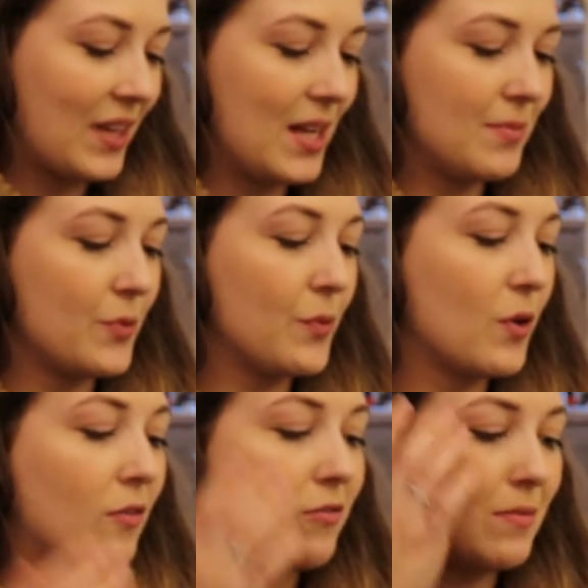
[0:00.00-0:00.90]
So we've
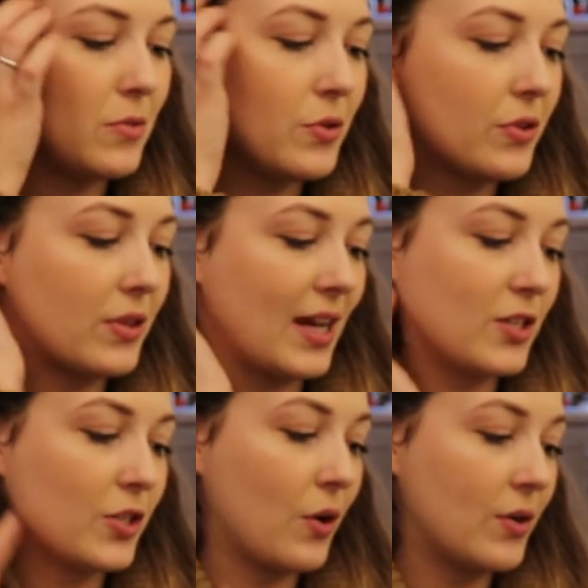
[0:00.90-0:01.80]
got a vermouth
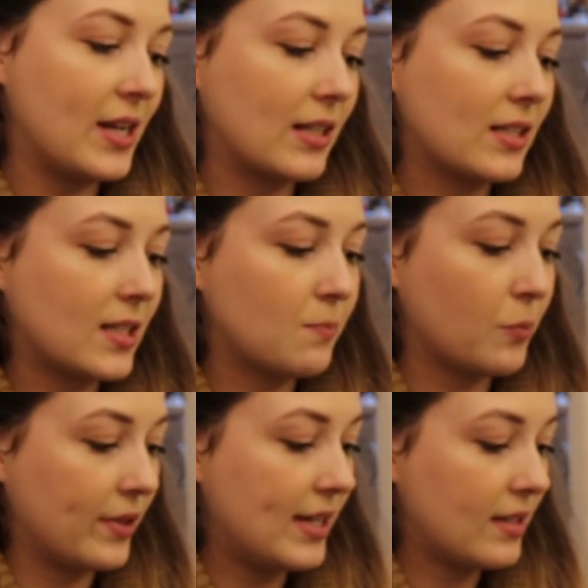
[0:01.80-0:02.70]
and tonic
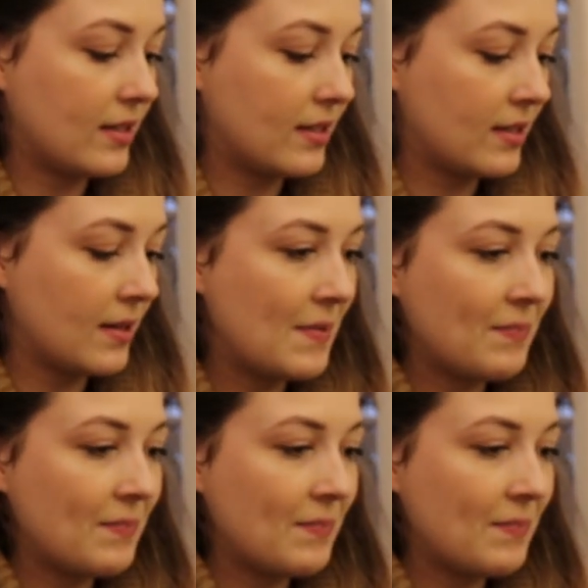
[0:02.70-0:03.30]
spritz,